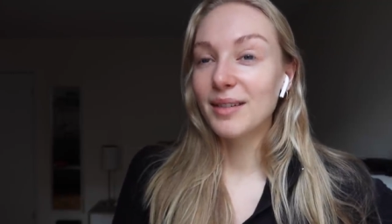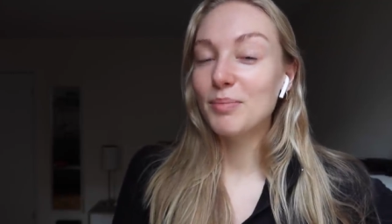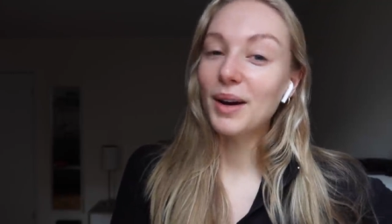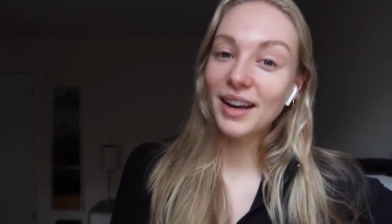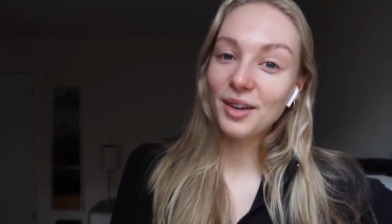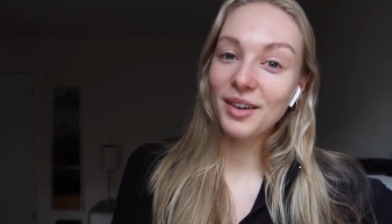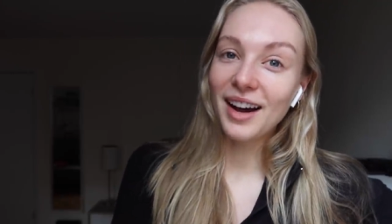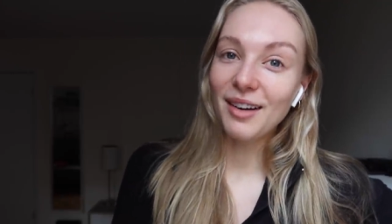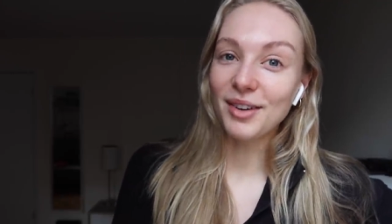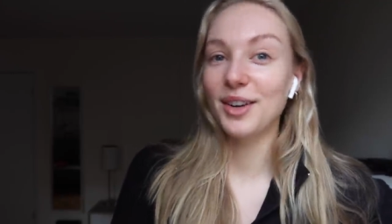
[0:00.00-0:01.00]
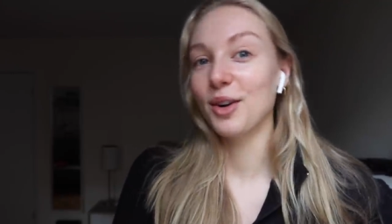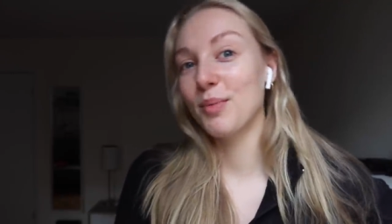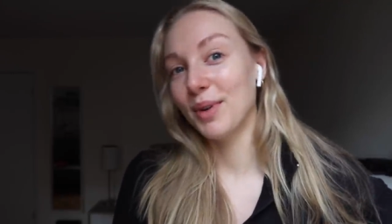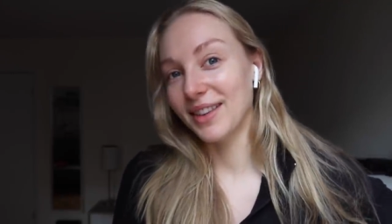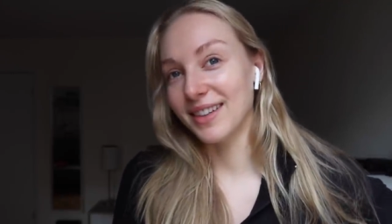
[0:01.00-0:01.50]
but i don't have it or
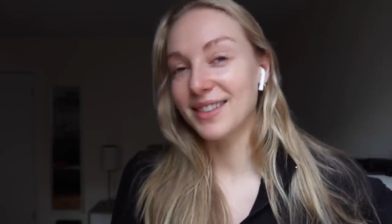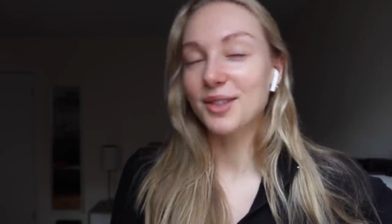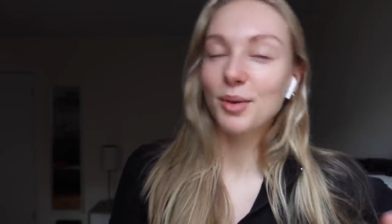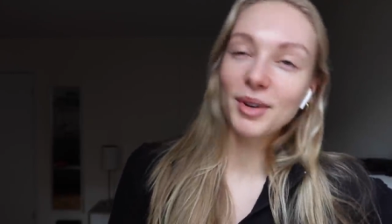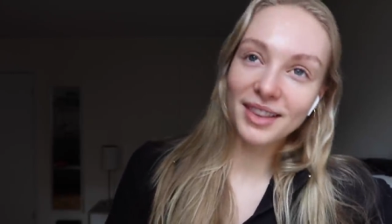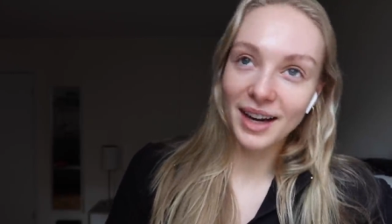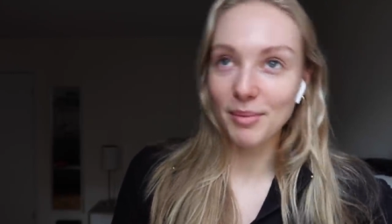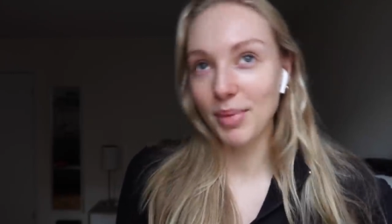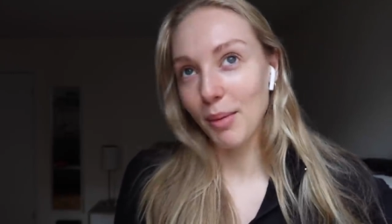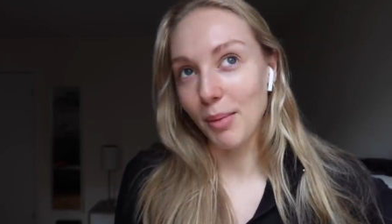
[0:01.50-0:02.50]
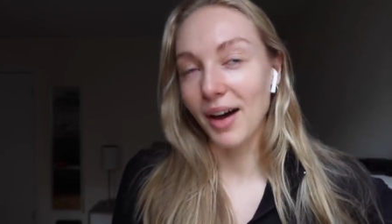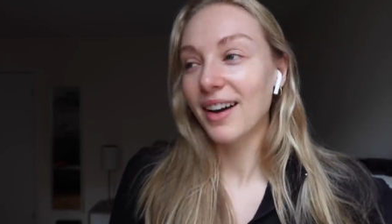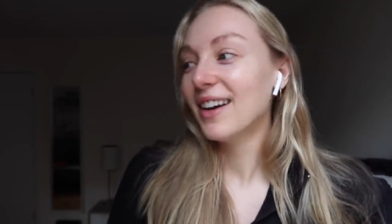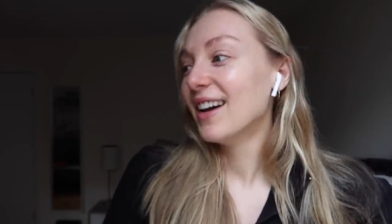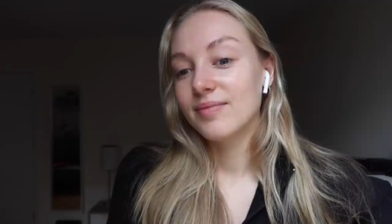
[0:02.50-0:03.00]
but this or but that blah blah
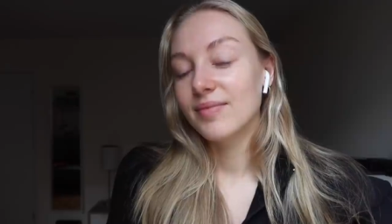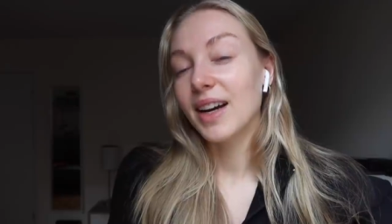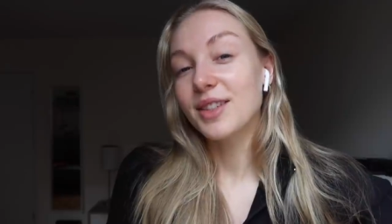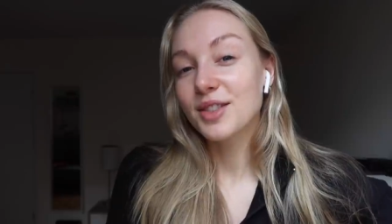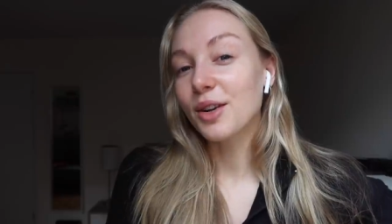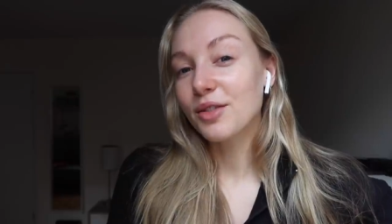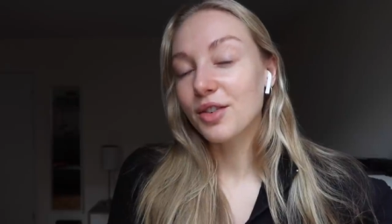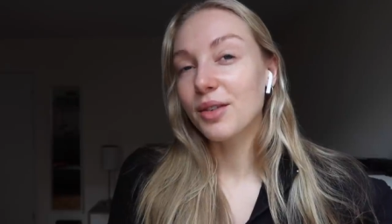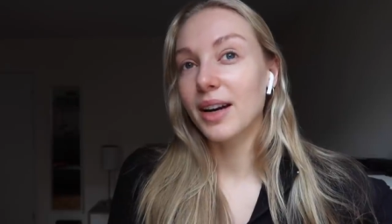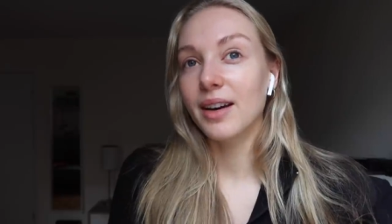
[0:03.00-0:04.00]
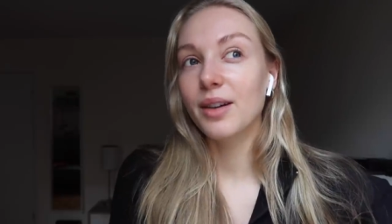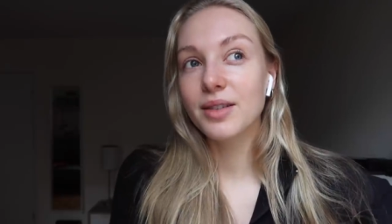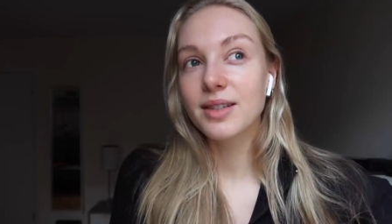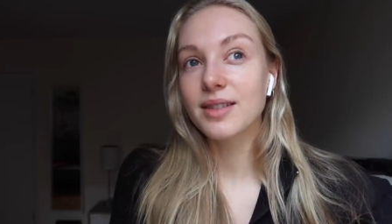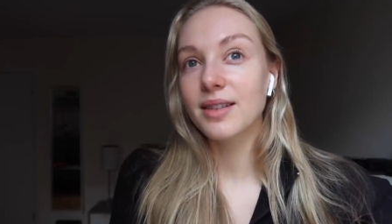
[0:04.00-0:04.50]
blah and it's so true, and I
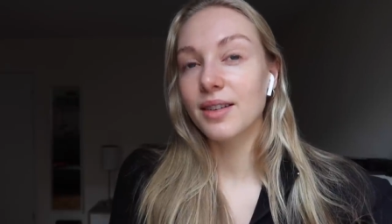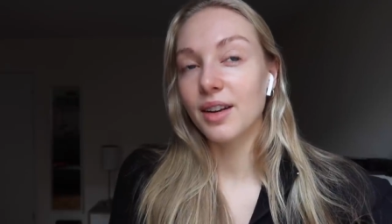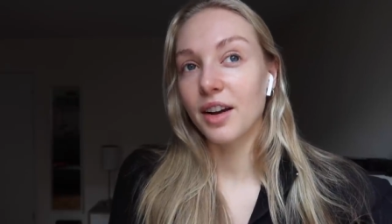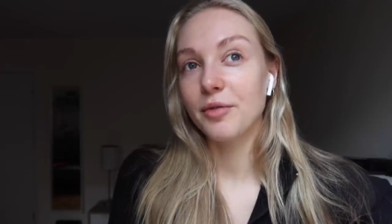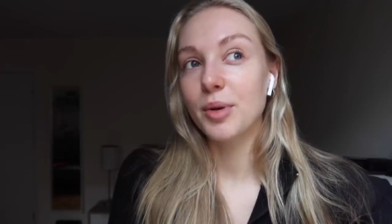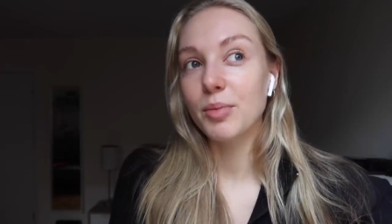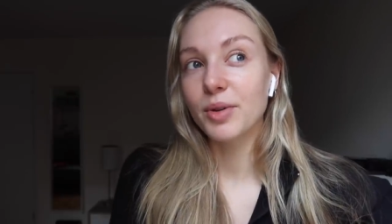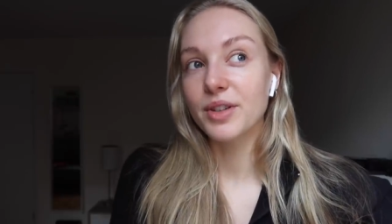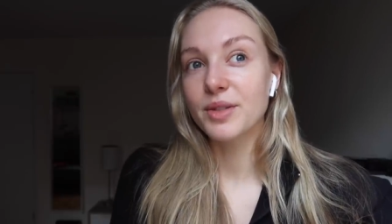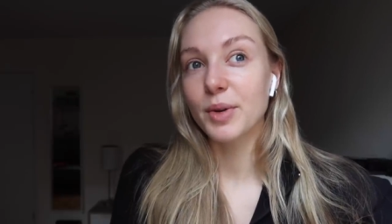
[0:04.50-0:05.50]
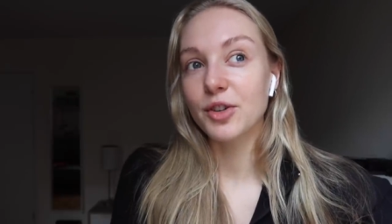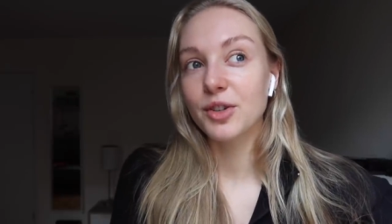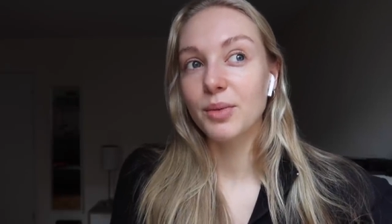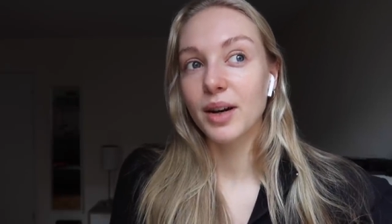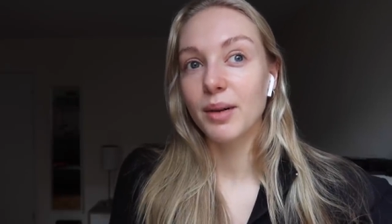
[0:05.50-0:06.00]
notice this in a lot of people,
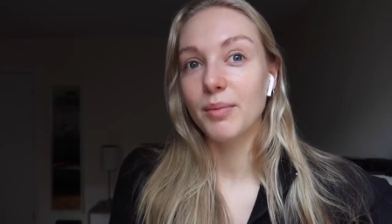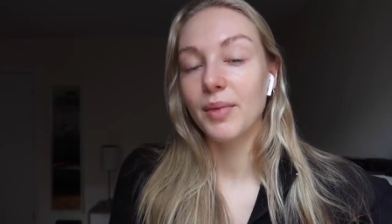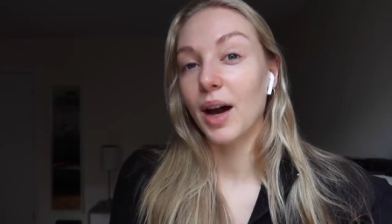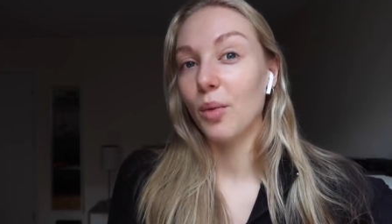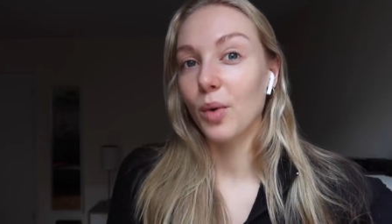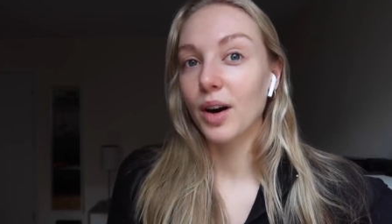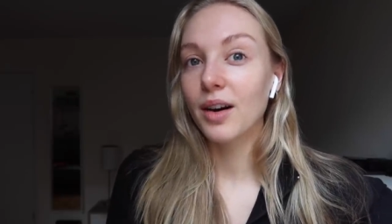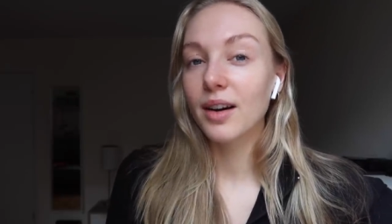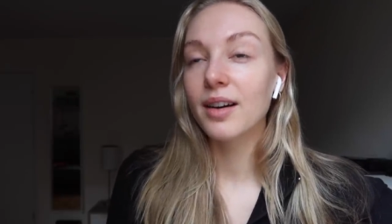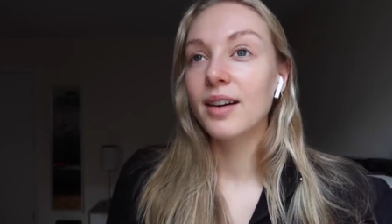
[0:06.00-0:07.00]
especially when I'm at work,